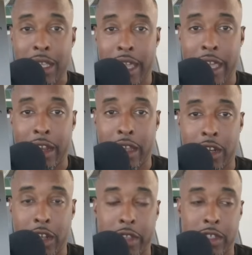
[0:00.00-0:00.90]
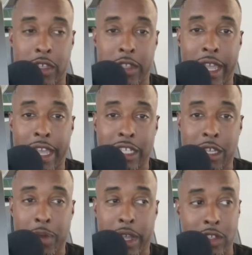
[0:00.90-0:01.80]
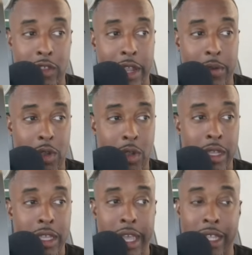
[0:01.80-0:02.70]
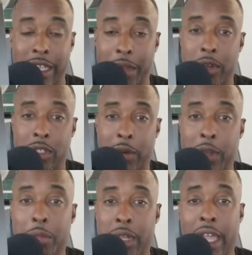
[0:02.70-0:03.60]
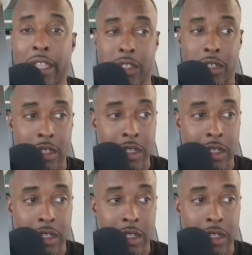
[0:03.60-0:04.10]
and, you know, there's other guys that could probably do that role. Yeah, Tyreek McAllister,